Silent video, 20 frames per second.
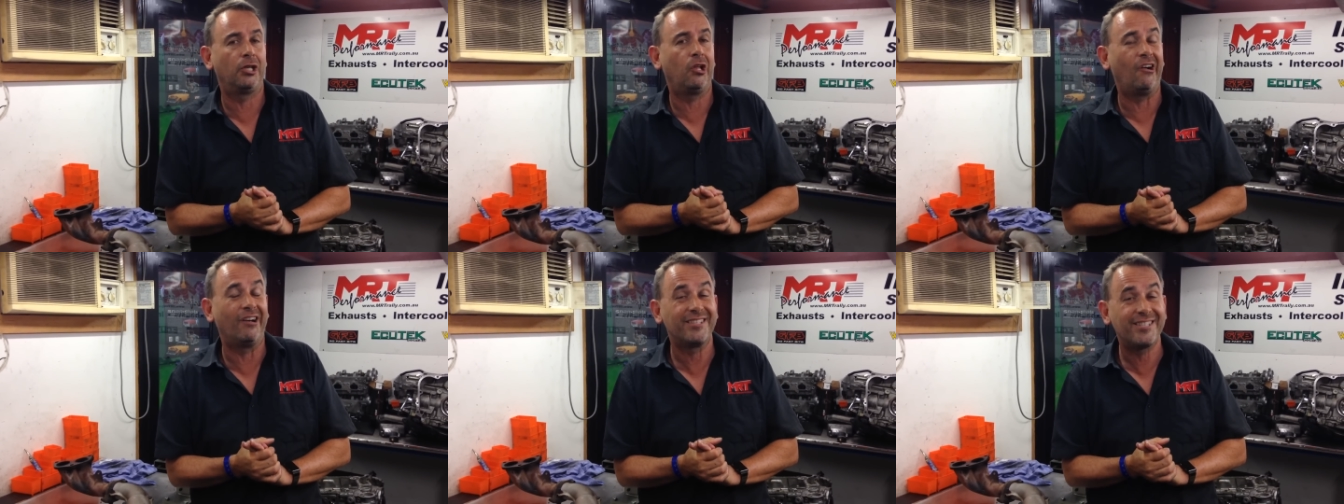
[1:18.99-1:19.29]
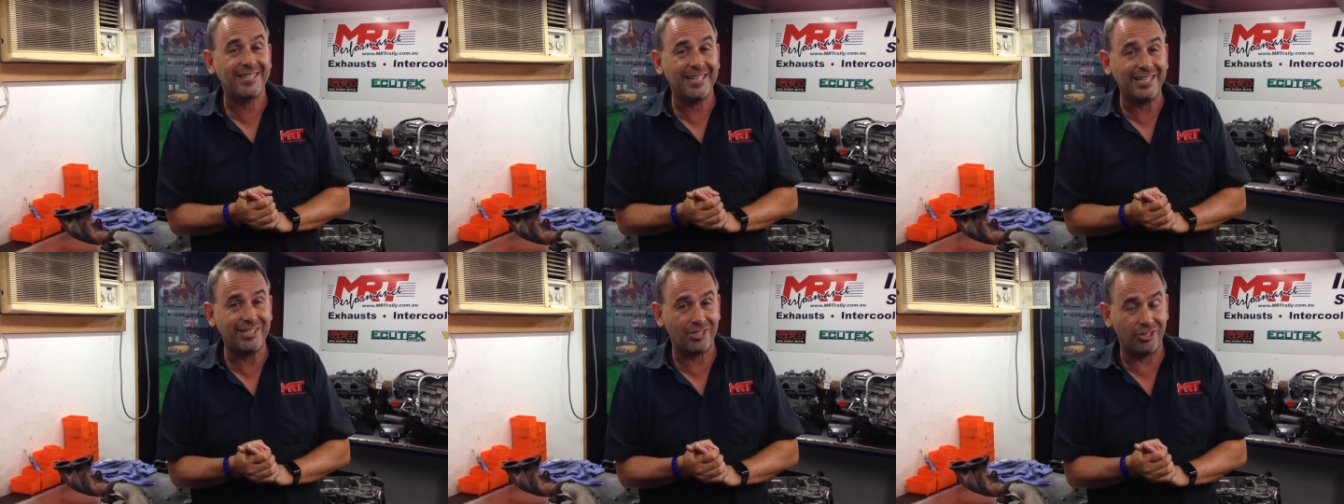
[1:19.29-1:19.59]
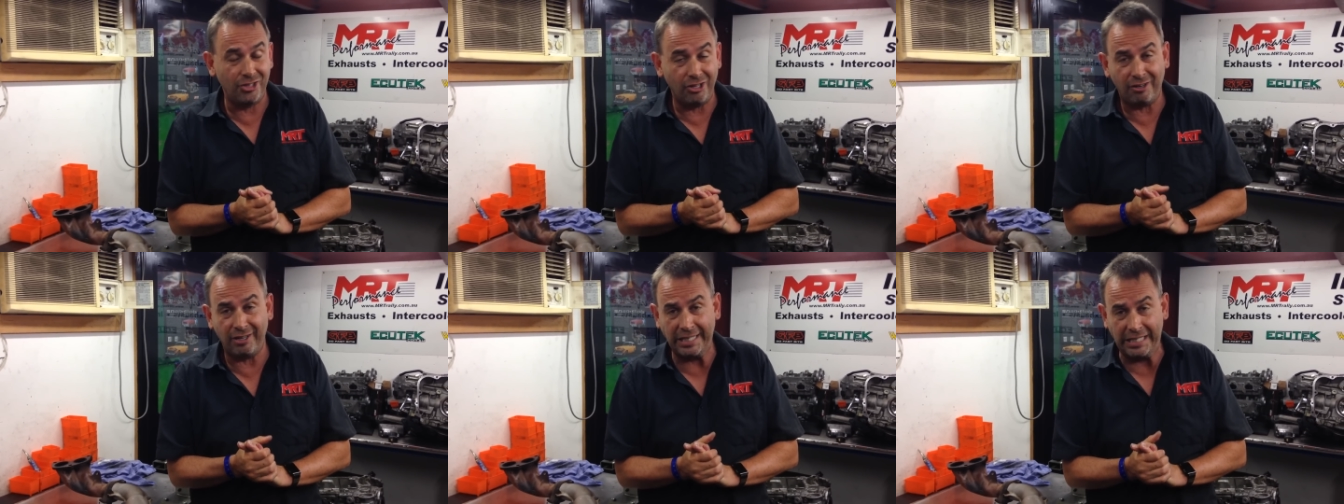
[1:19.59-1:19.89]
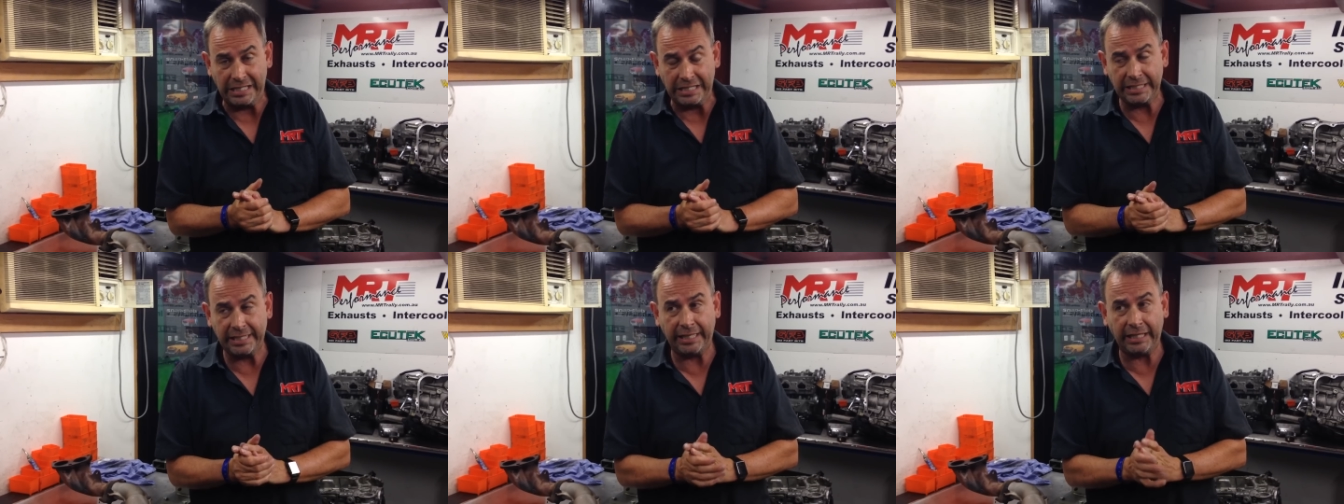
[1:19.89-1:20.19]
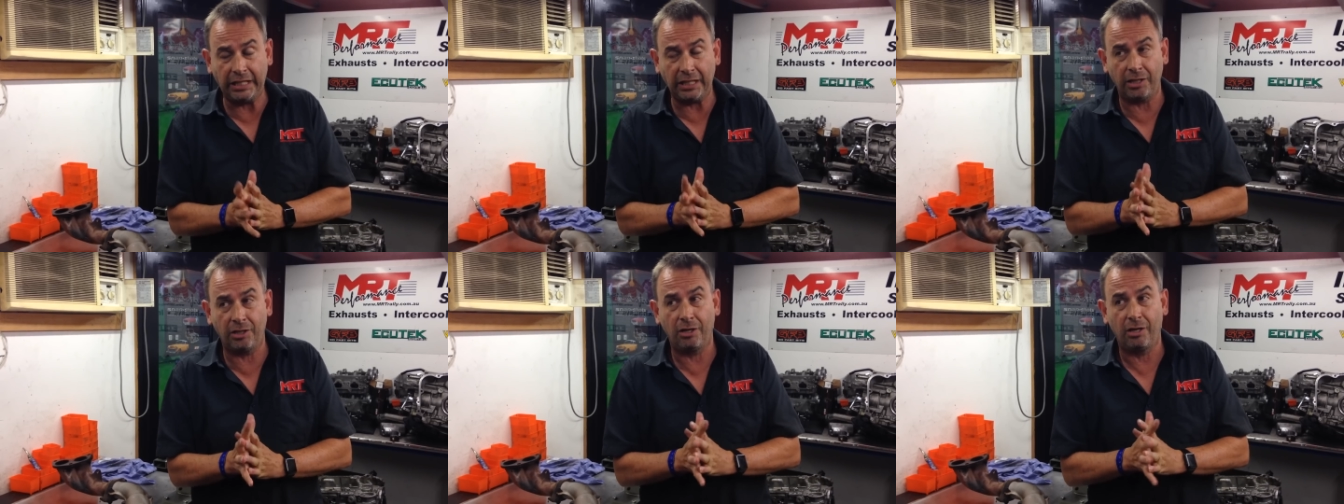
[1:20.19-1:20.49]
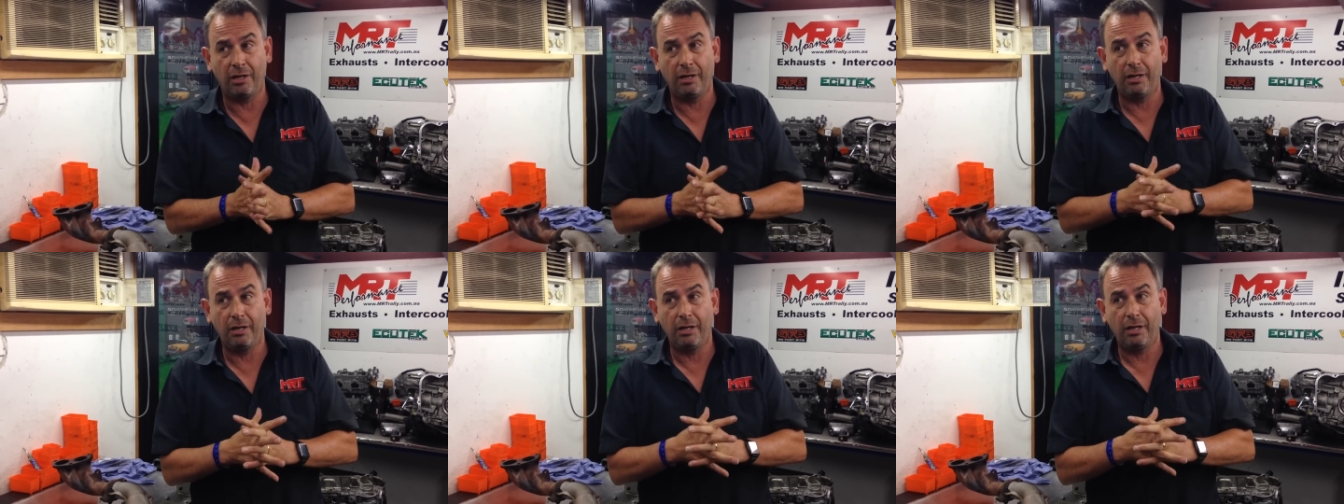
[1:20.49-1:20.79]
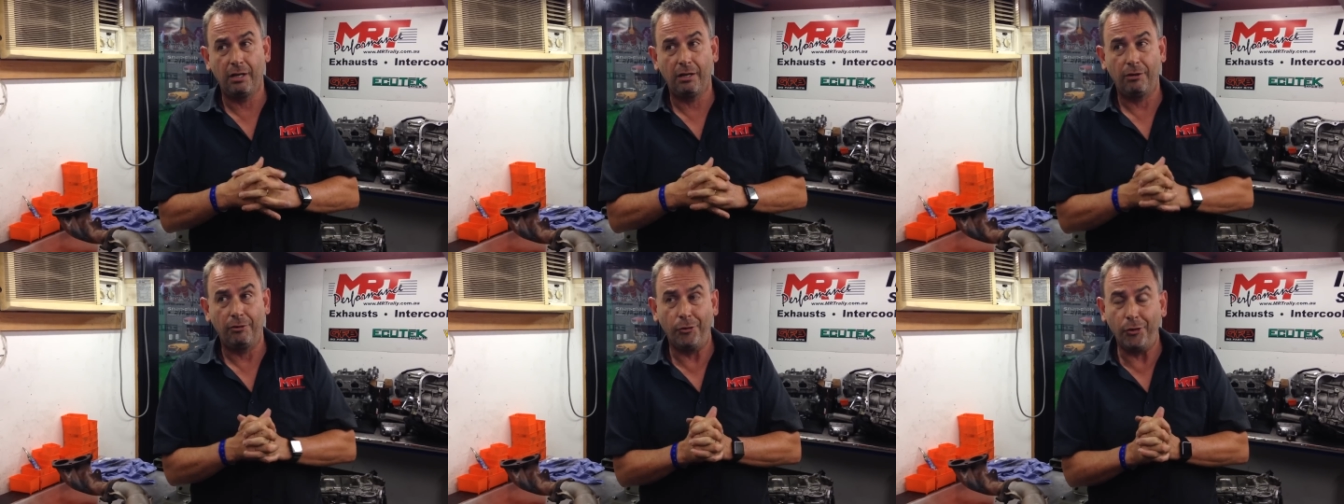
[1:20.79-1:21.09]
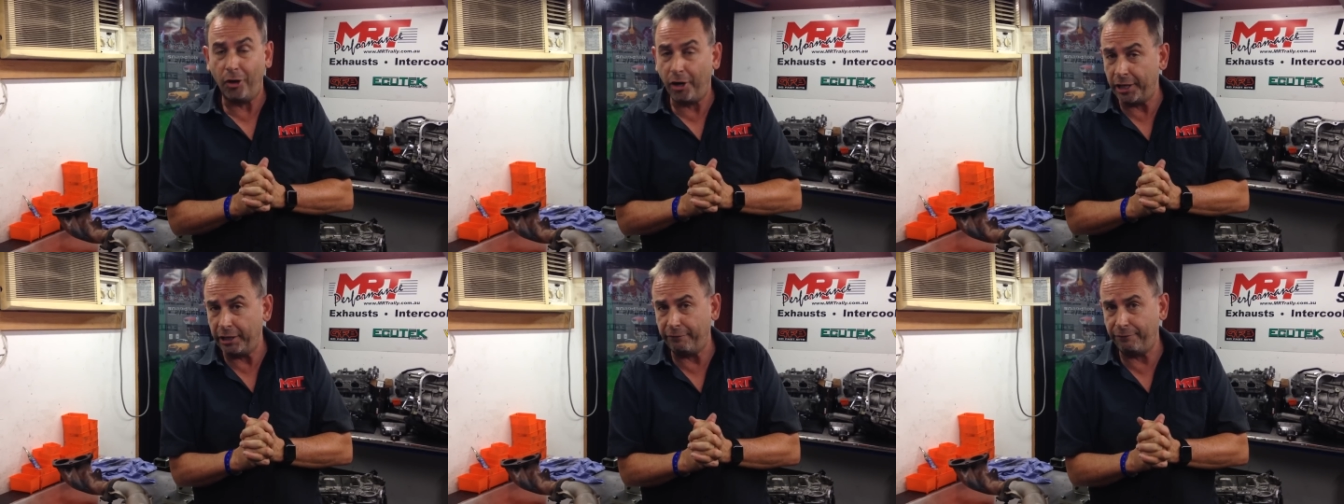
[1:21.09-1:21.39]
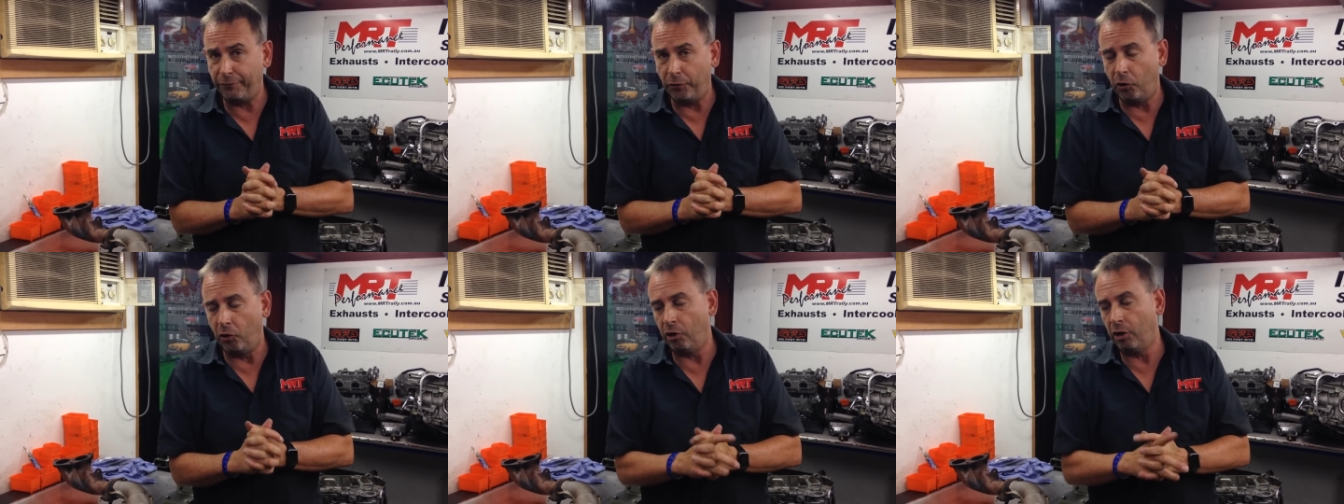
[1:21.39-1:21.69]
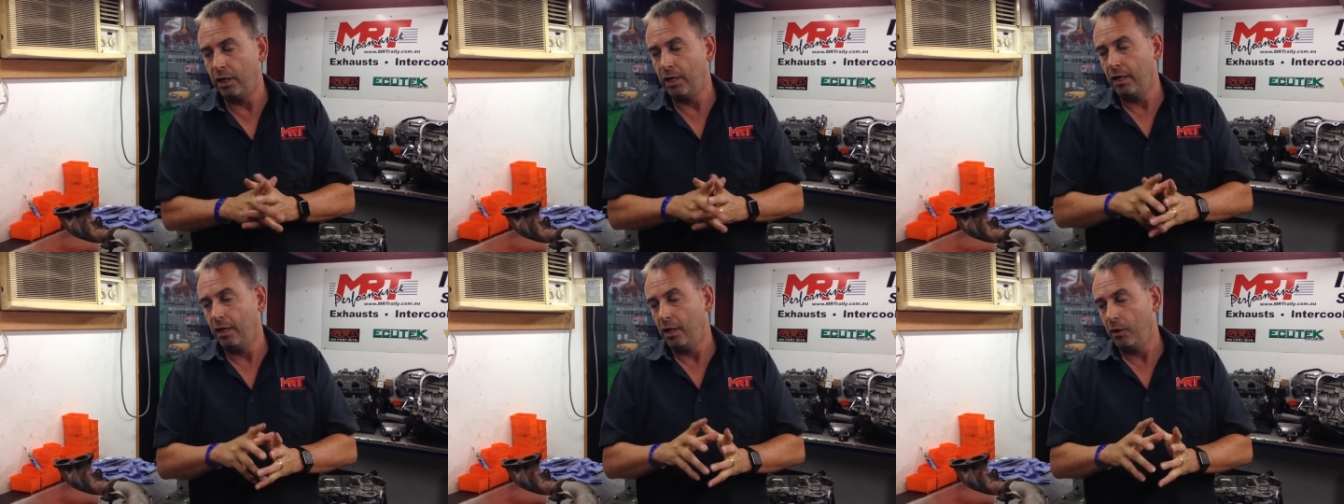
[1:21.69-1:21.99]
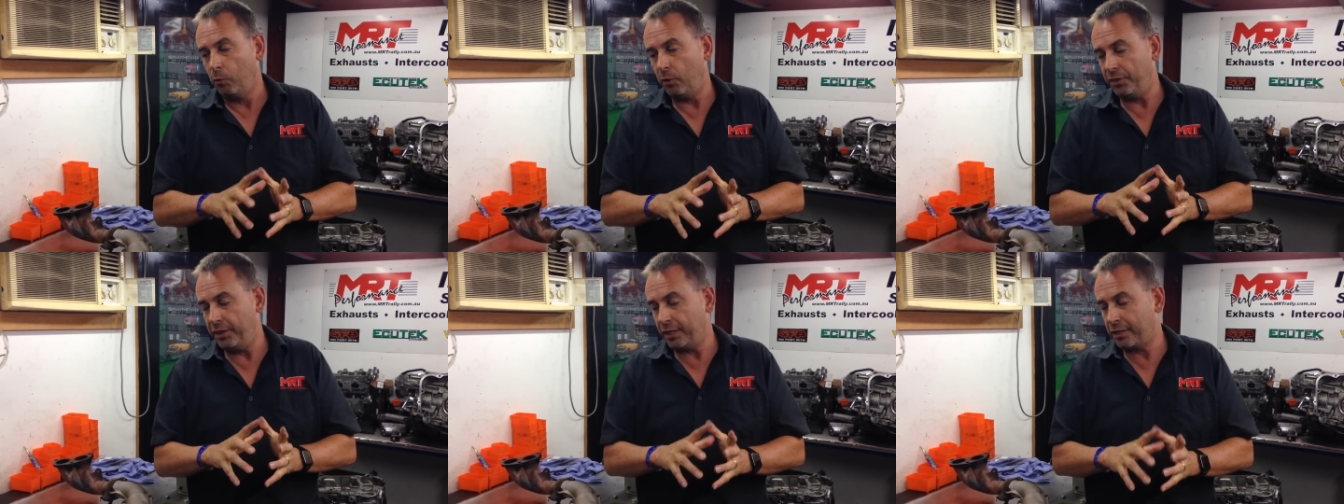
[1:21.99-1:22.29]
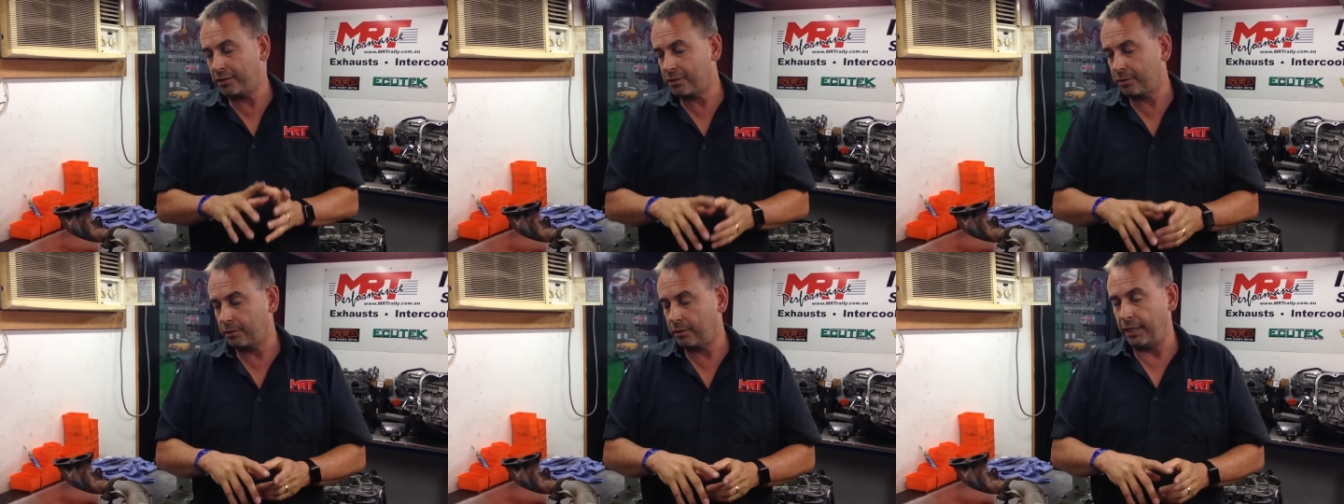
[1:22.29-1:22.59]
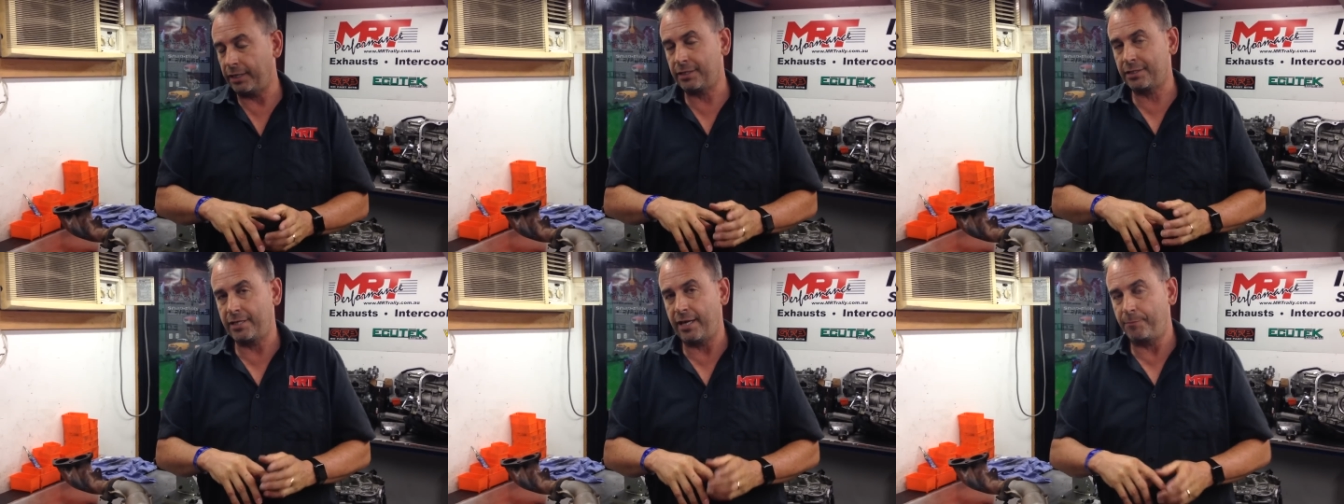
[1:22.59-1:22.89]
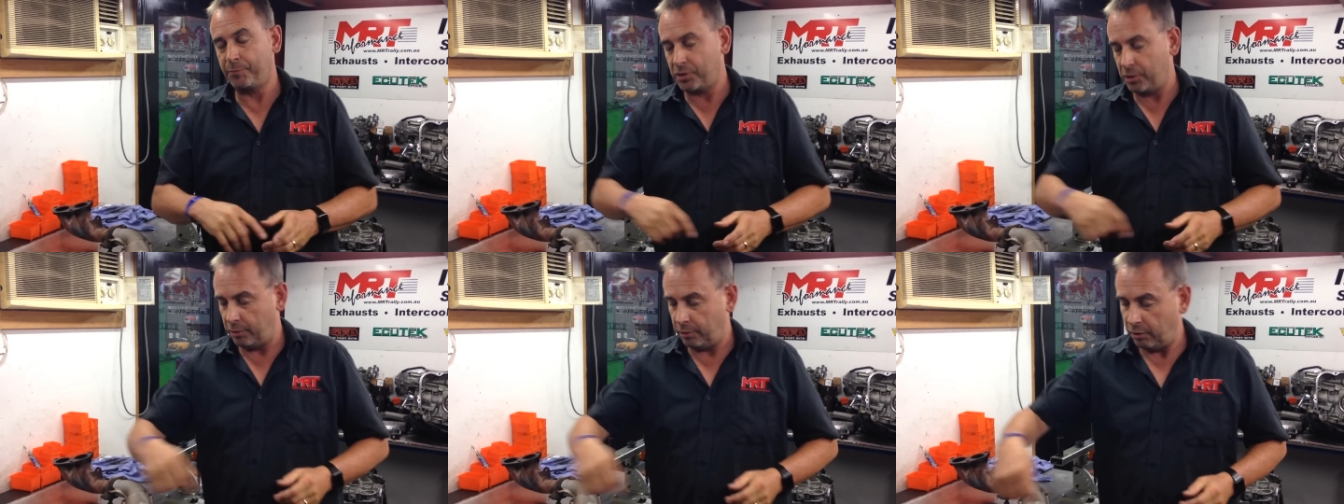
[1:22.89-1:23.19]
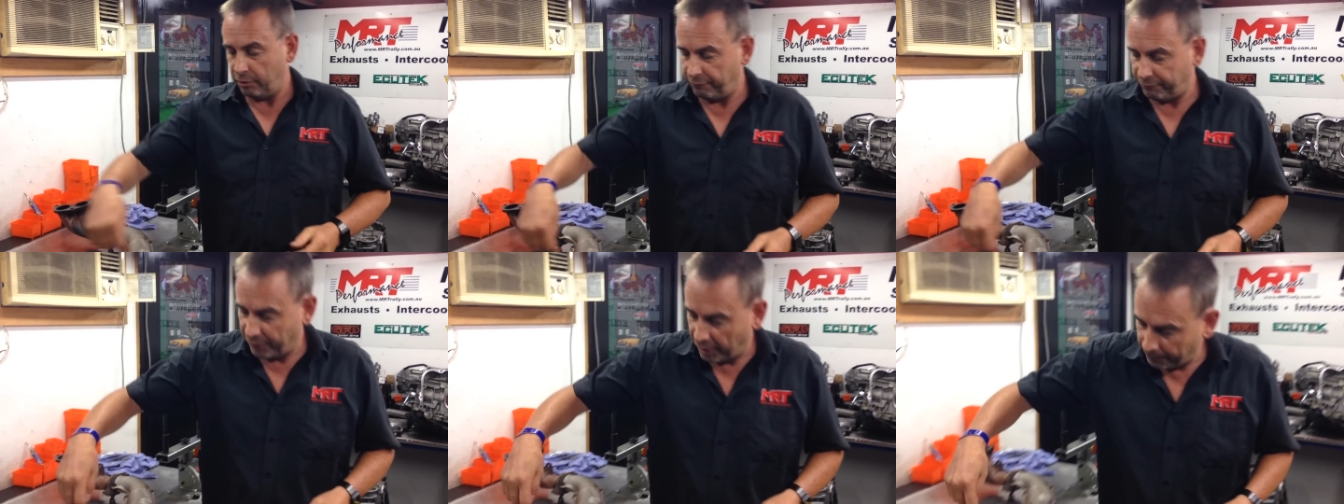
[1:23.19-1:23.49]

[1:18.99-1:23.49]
lot since 1994, with the exception of